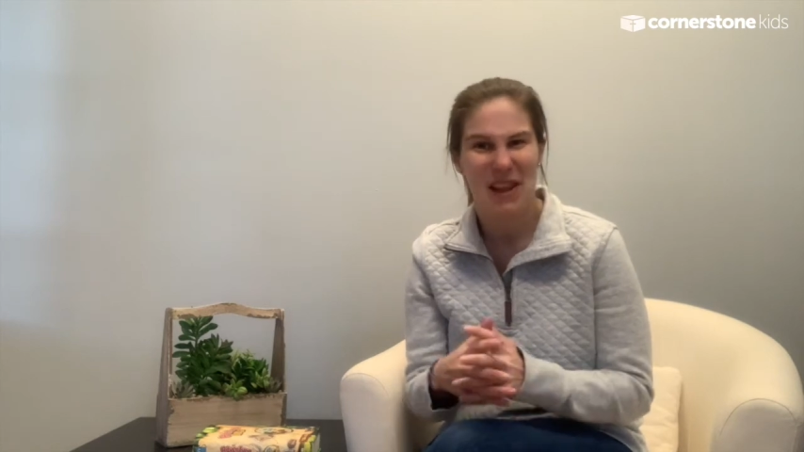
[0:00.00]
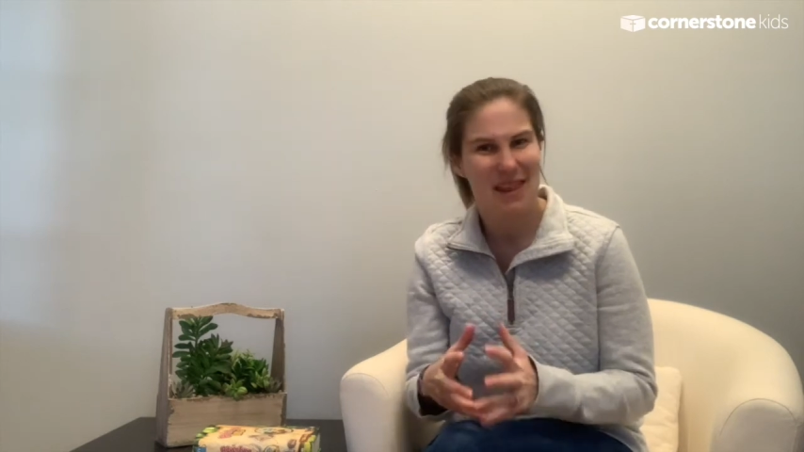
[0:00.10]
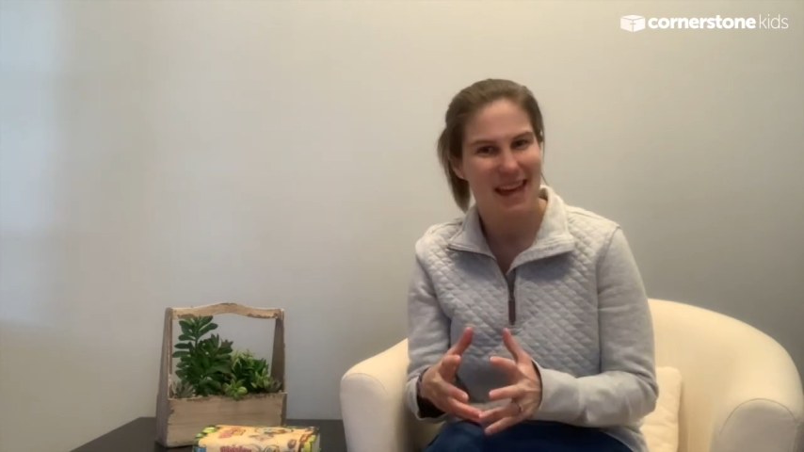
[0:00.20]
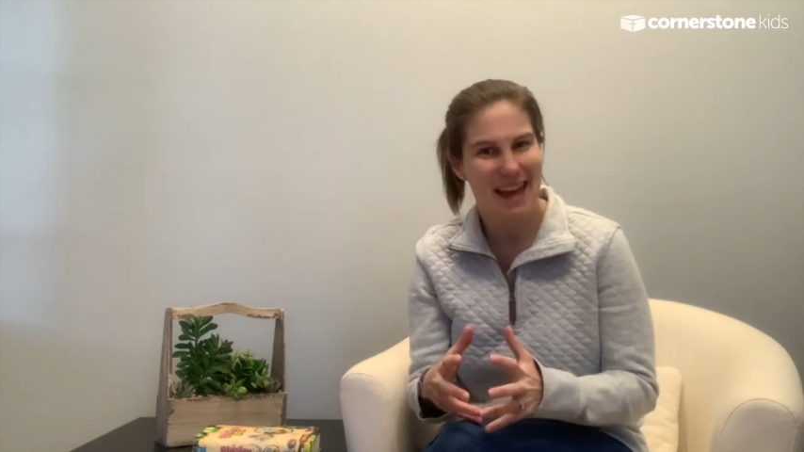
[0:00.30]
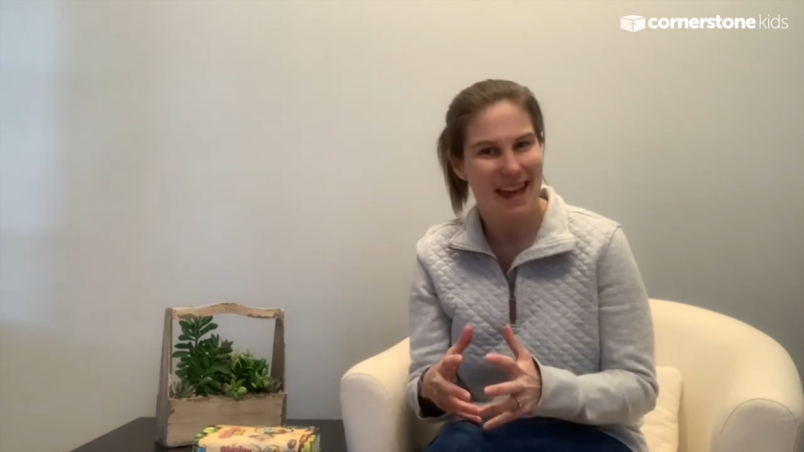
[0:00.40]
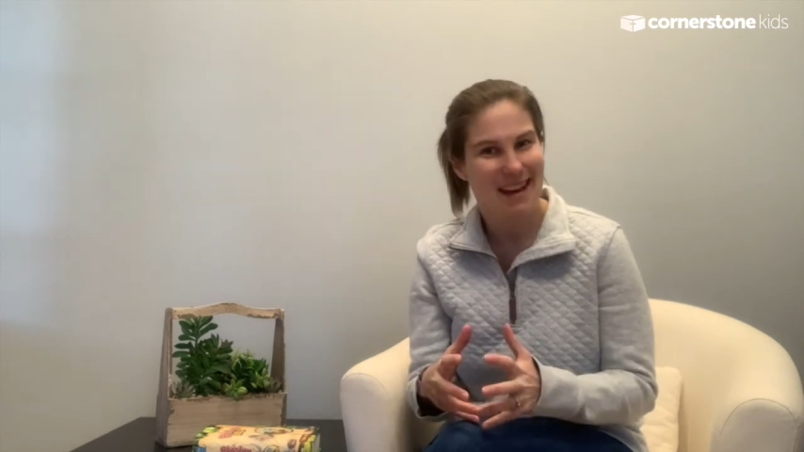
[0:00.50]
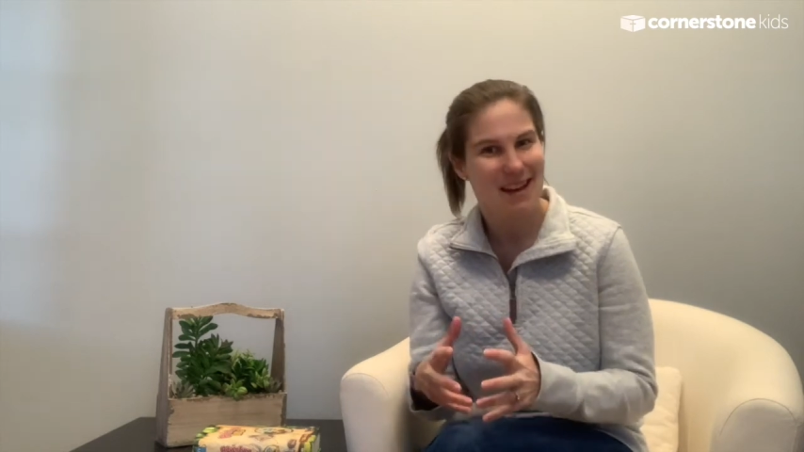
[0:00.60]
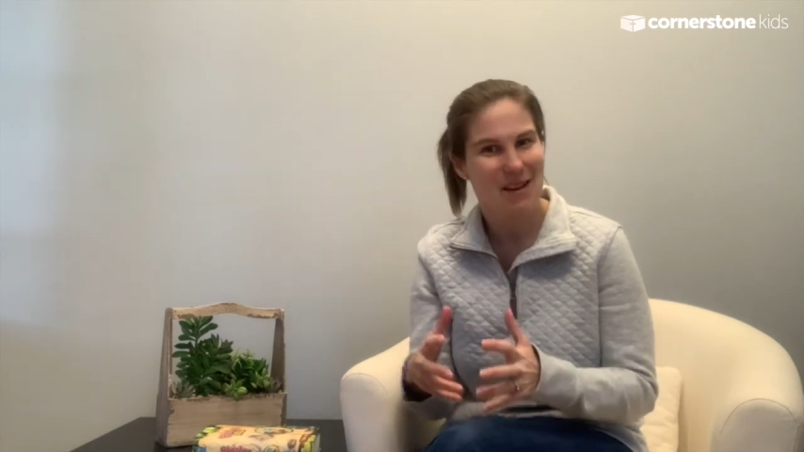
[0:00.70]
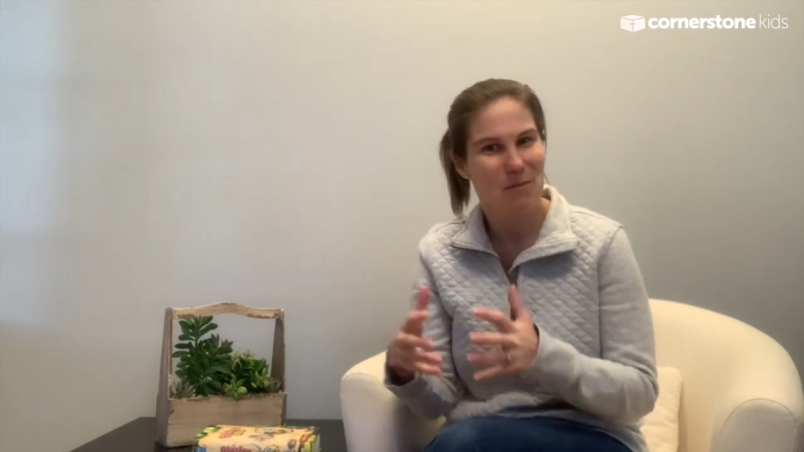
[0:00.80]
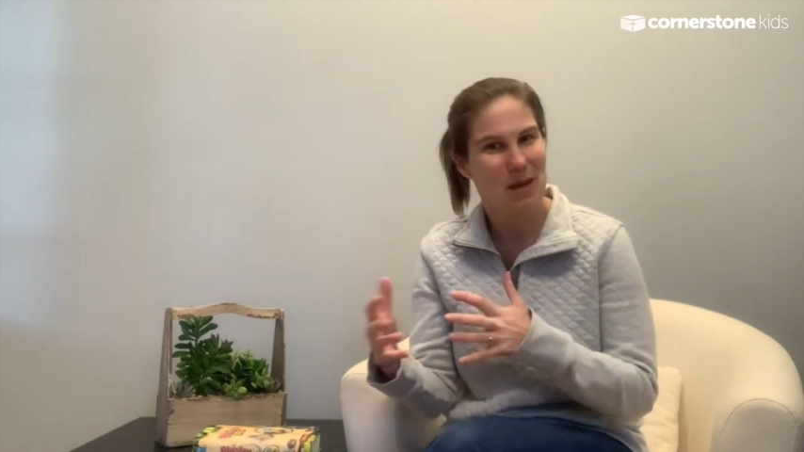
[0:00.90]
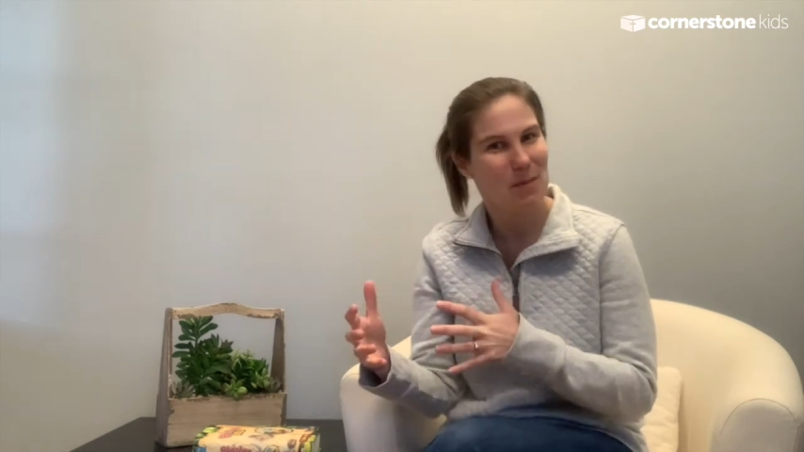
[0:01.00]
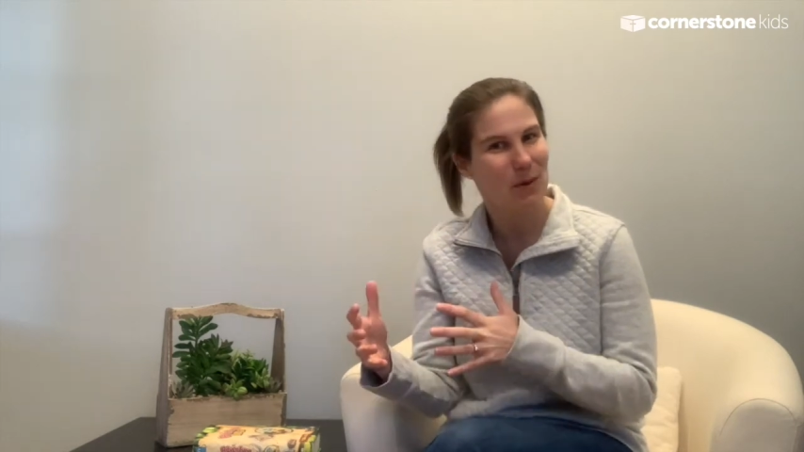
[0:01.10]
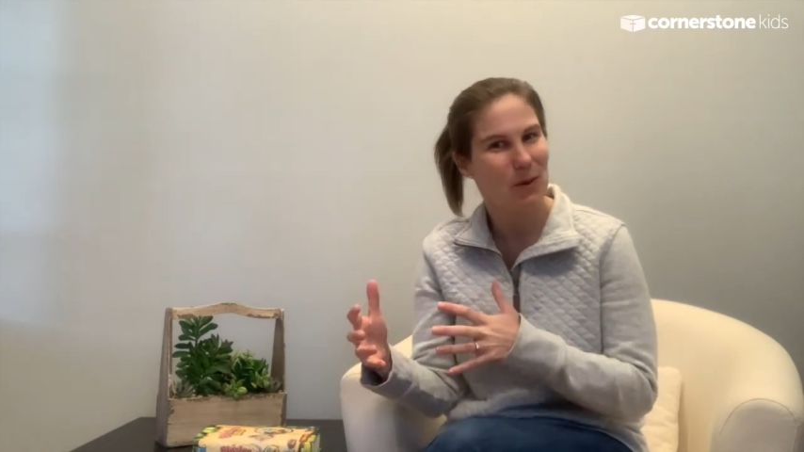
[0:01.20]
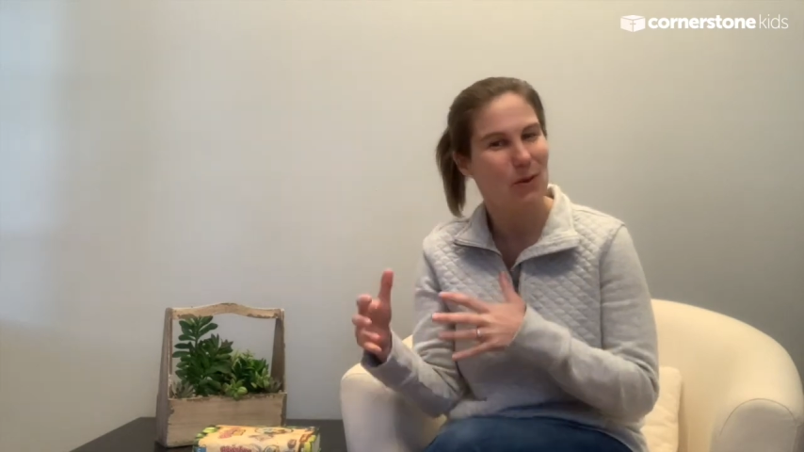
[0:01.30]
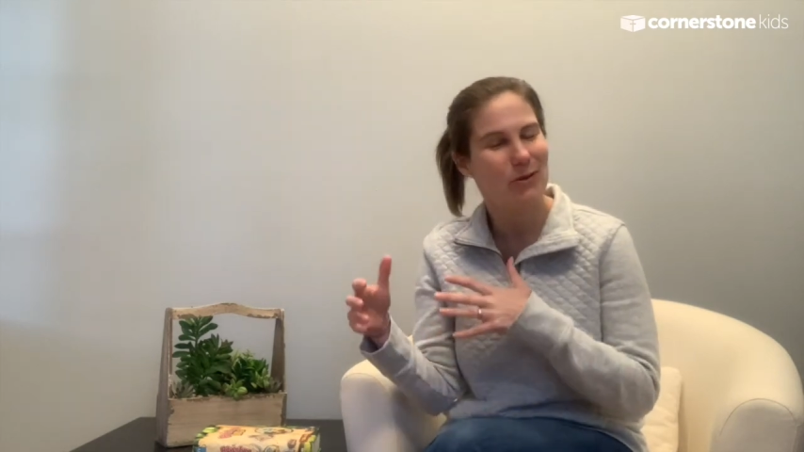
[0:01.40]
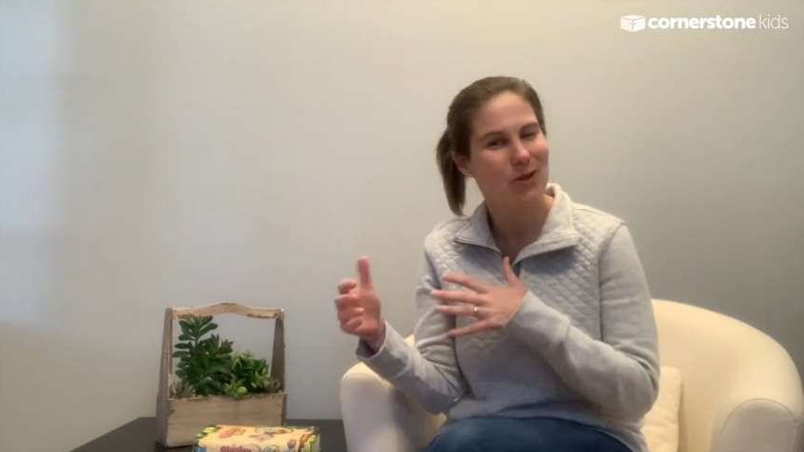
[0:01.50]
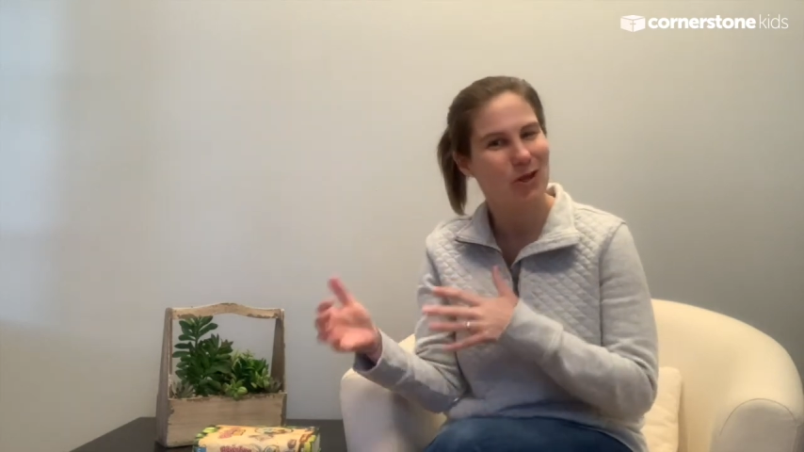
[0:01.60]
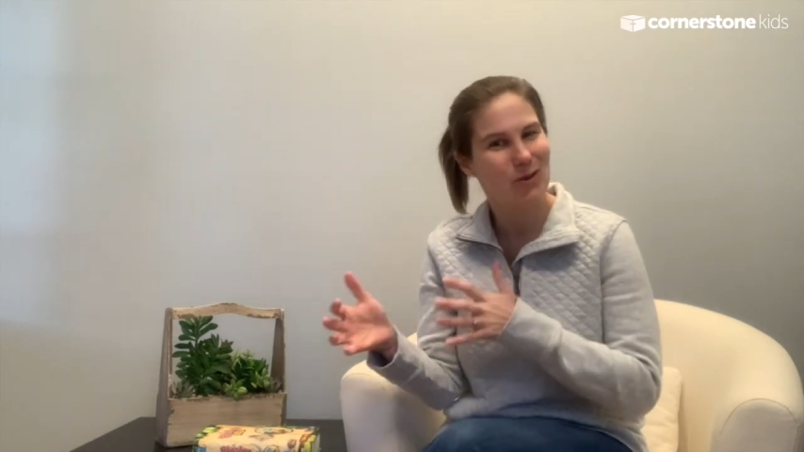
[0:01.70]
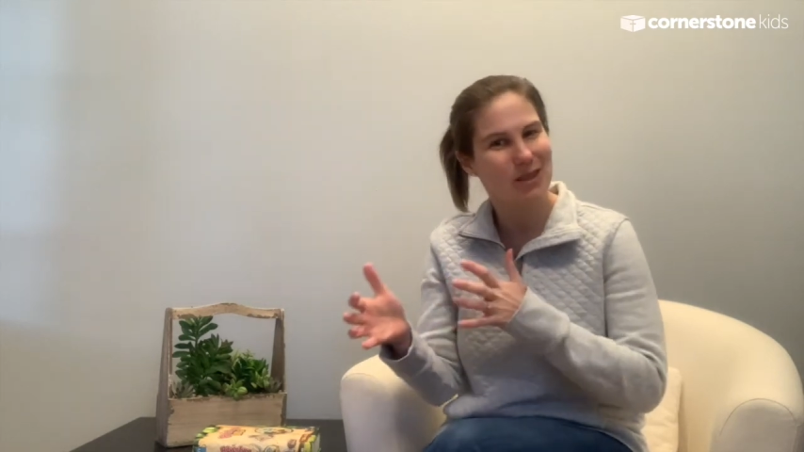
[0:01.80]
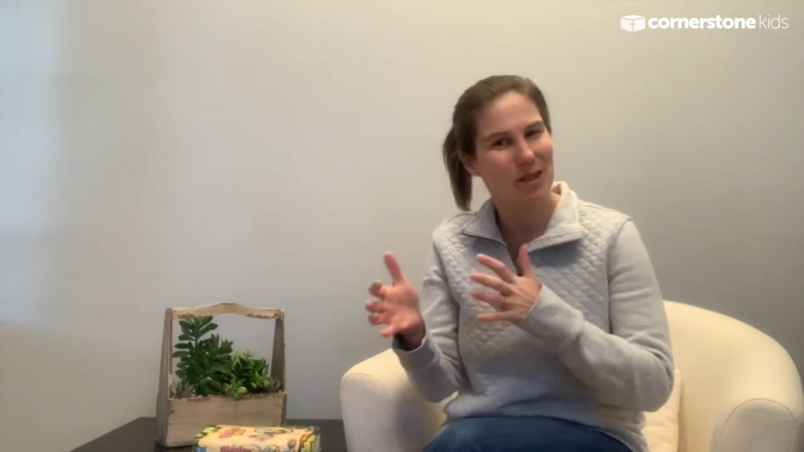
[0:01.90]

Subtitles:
Then people who choose